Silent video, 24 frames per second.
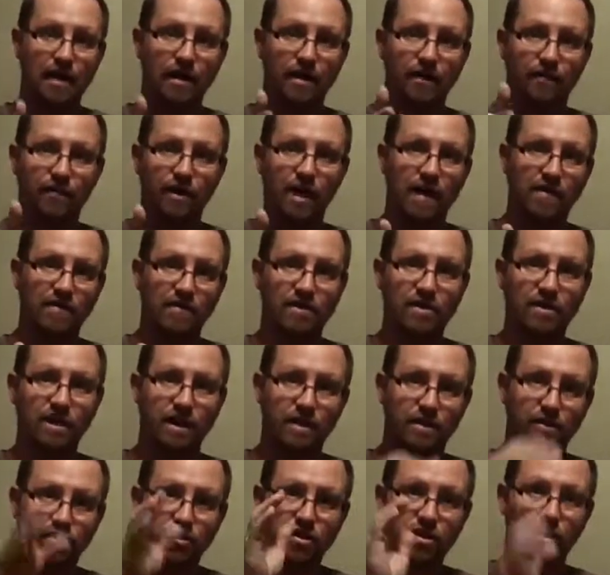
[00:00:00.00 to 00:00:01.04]
And if you haven't
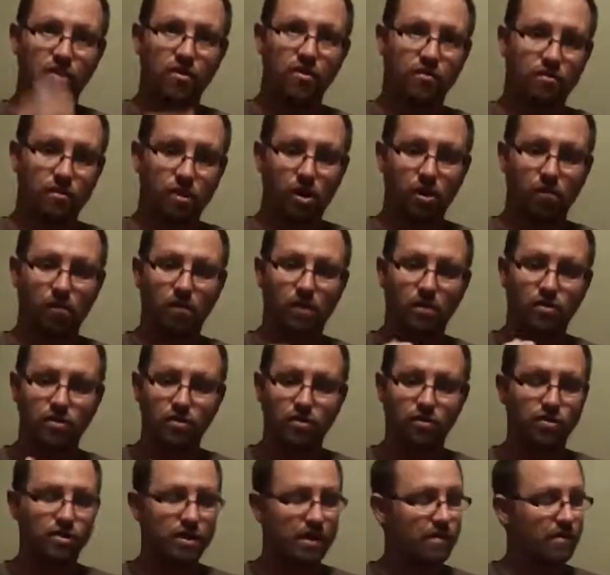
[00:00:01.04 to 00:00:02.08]
seen it, just go to the blog post,
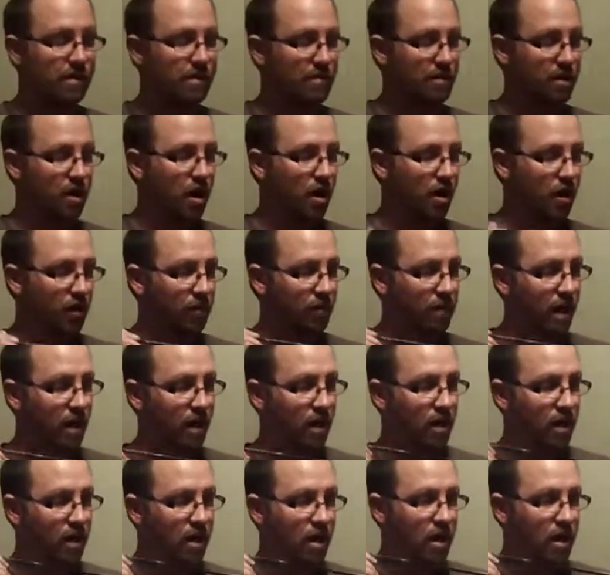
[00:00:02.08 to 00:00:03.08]
you'll see what I'm talking about.